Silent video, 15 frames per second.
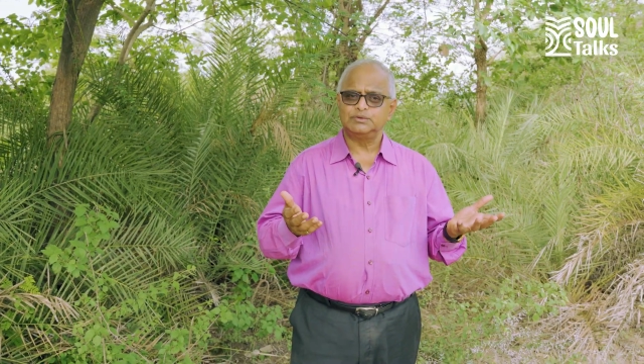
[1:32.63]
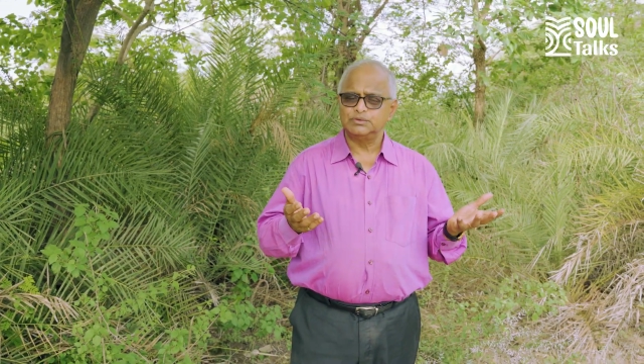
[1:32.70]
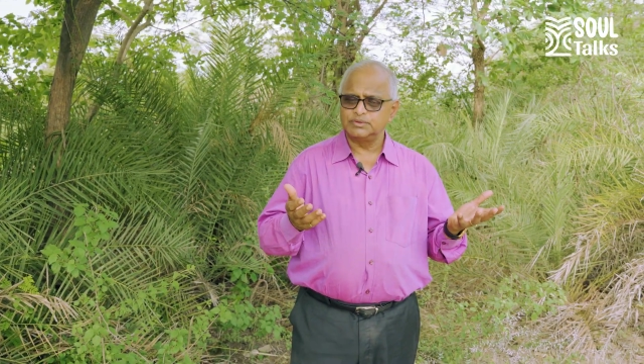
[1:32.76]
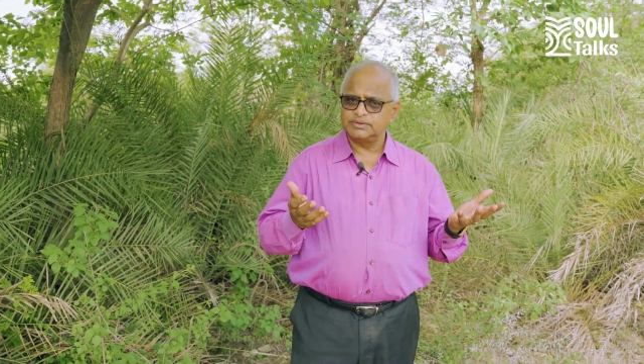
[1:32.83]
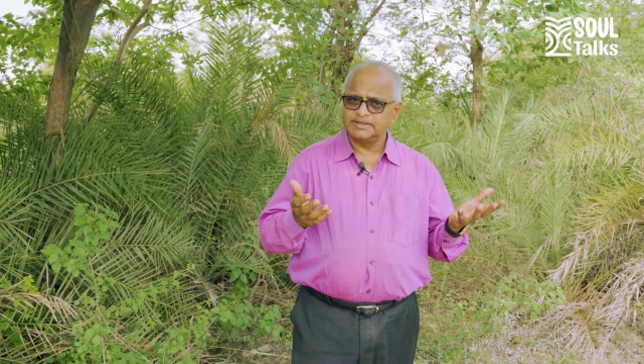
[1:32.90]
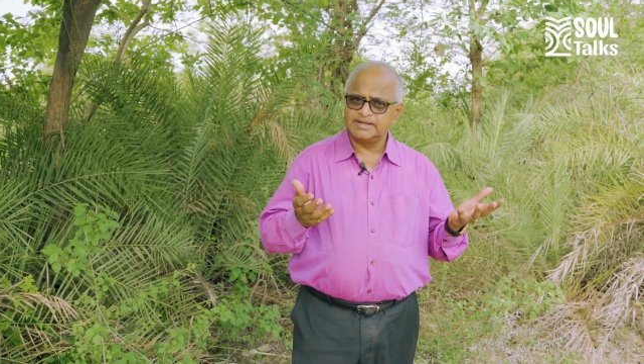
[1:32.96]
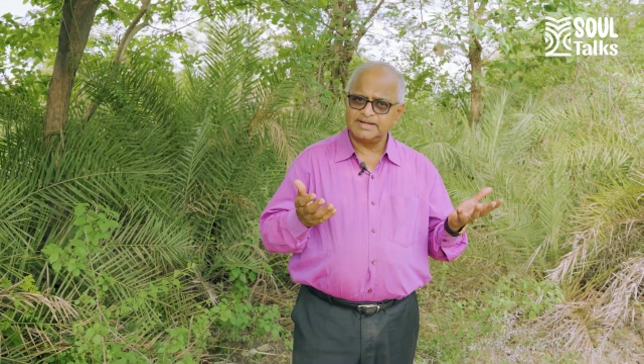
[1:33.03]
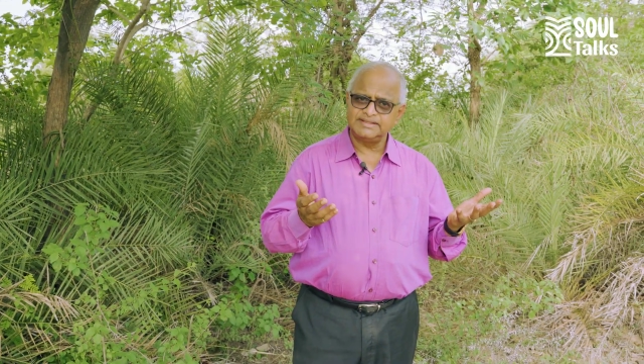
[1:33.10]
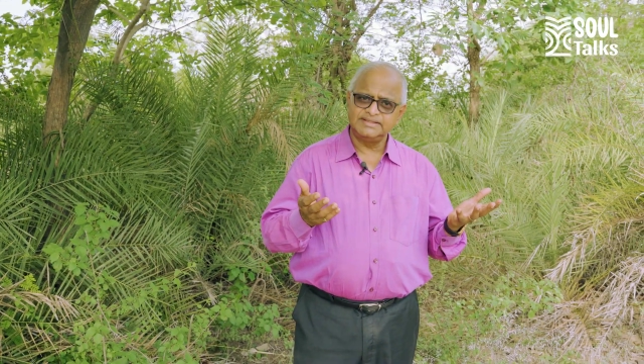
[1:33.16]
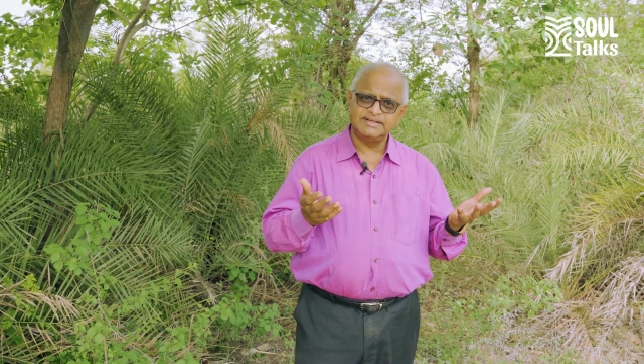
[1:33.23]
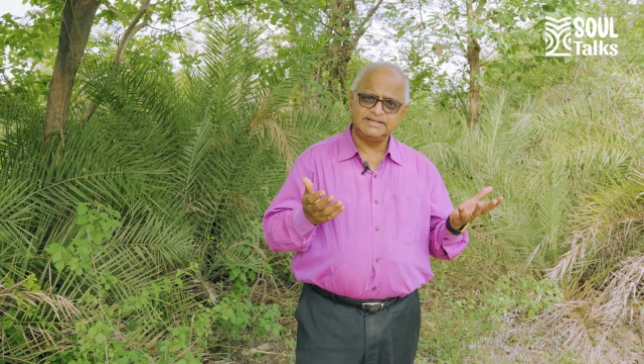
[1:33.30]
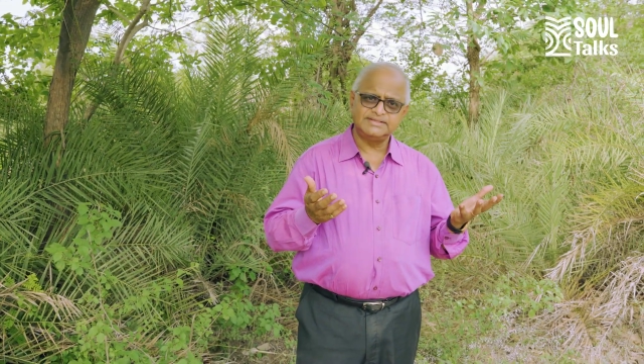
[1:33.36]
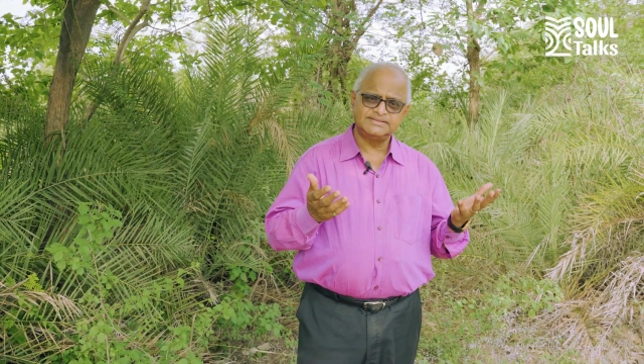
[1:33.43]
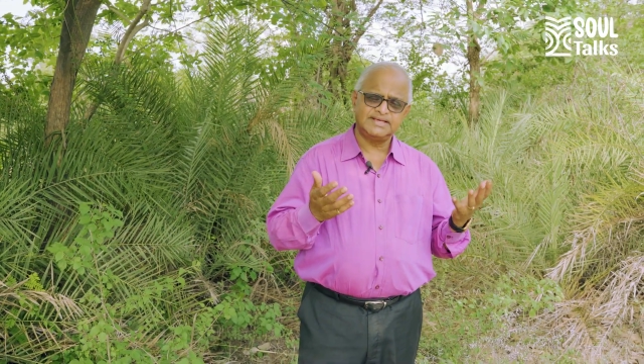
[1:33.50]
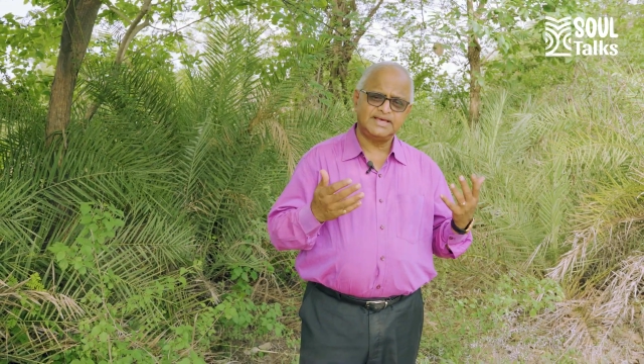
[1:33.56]
to get
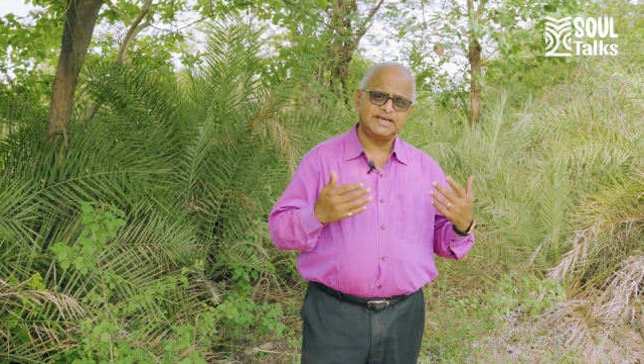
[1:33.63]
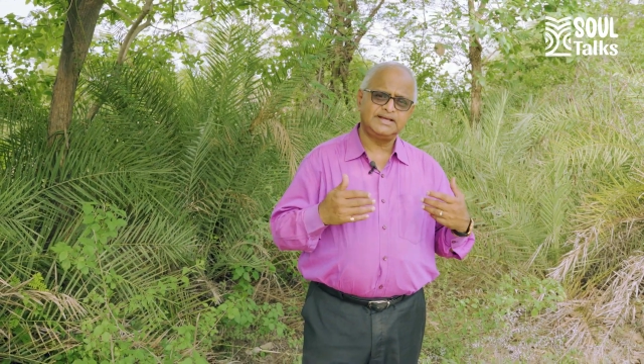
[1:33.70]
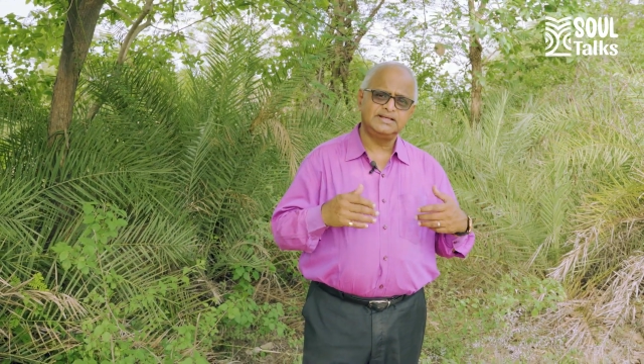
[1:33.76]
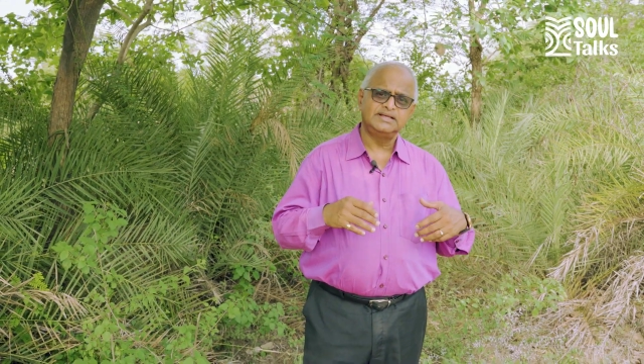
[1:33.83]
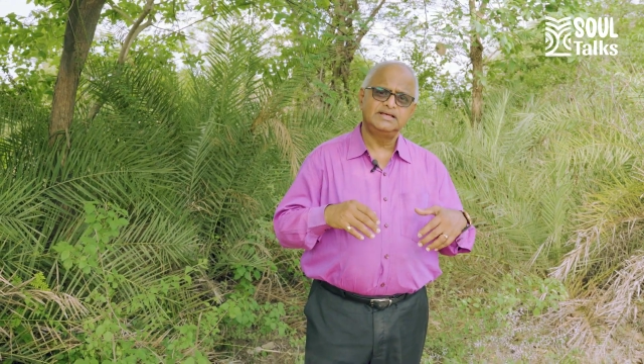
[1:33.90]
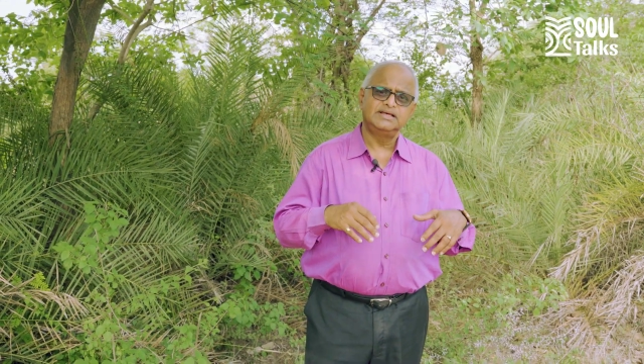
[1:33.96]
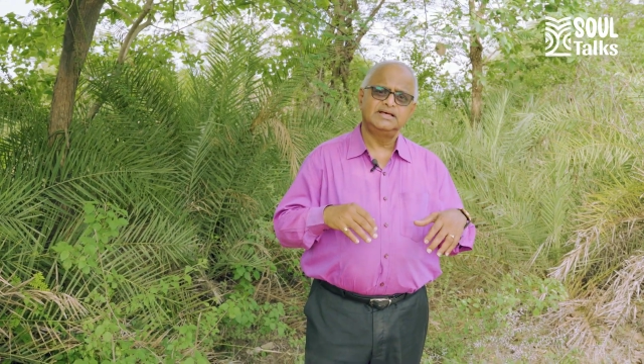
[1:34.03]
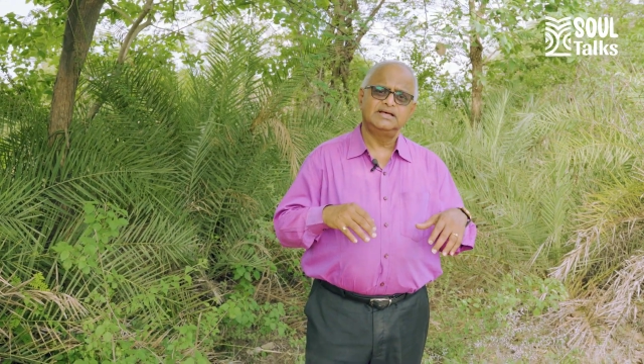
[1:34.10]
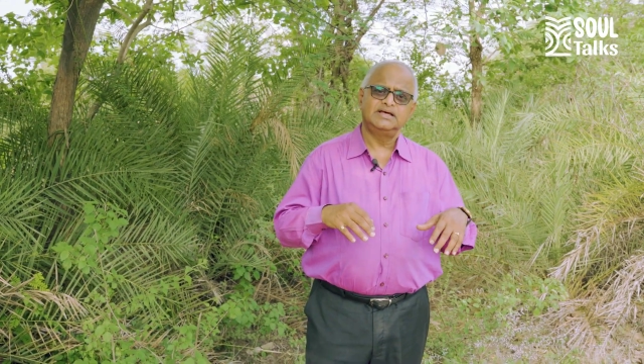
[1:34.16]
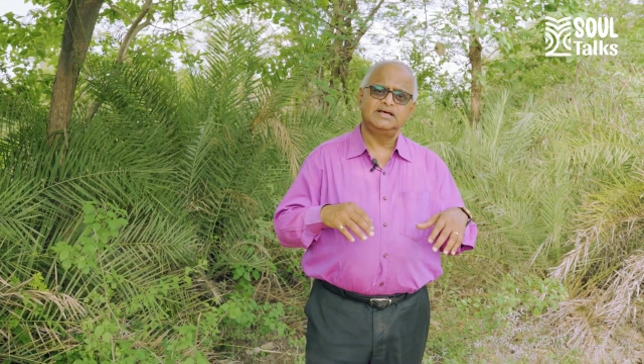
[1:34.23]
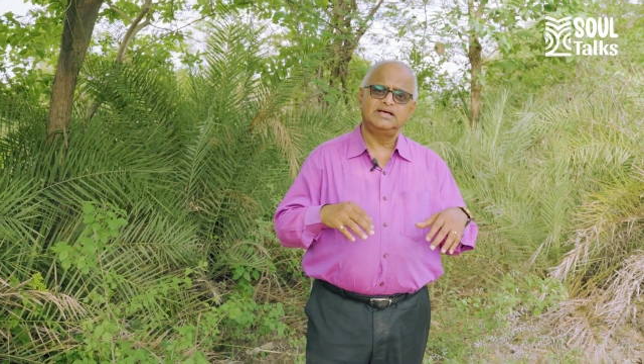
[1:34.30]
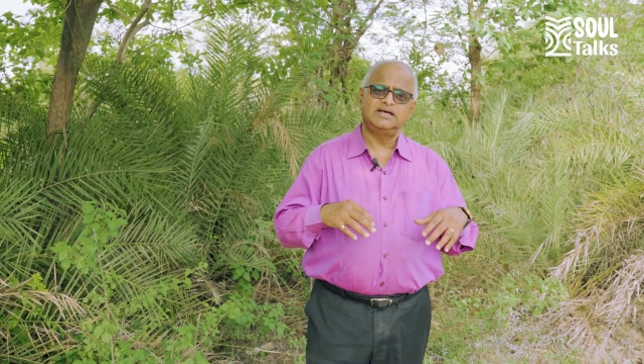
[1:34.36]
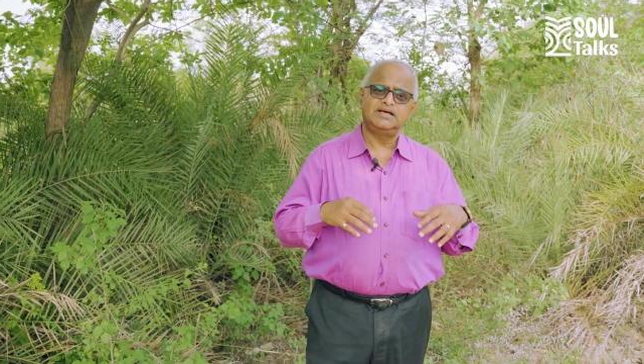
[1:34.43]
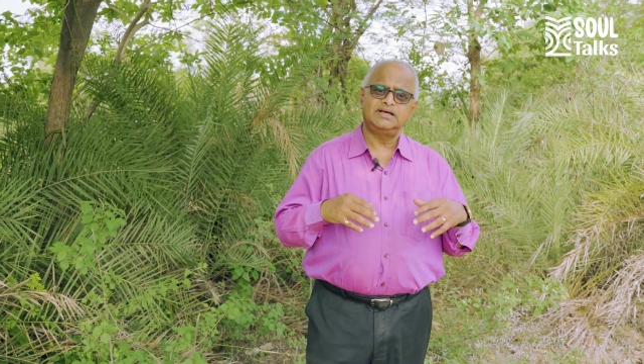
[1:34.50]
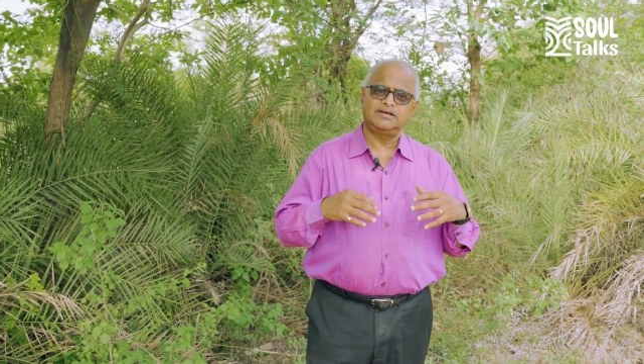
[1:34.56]
the desired
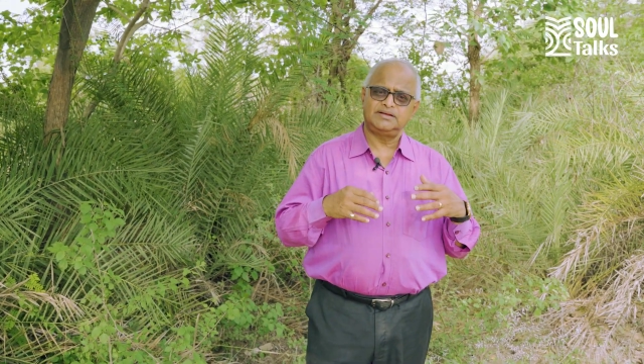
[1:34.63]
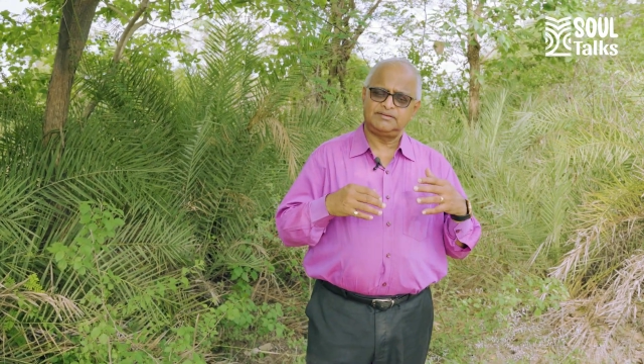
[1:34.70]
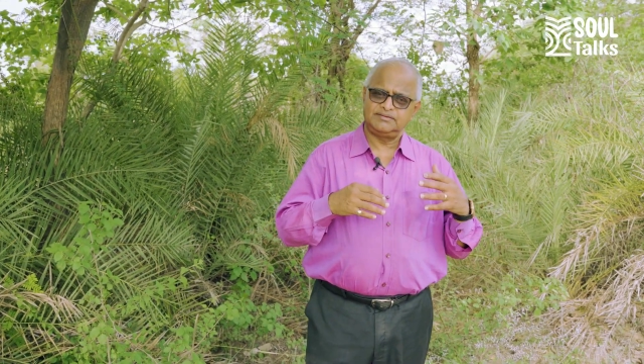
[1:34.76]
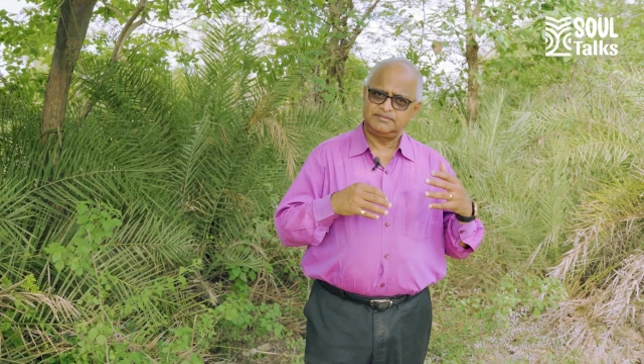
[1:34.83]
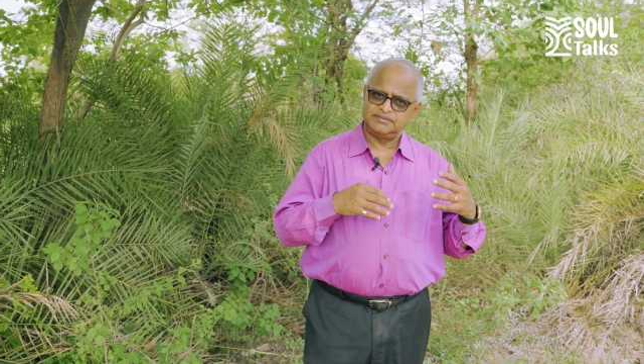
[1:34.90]
uh,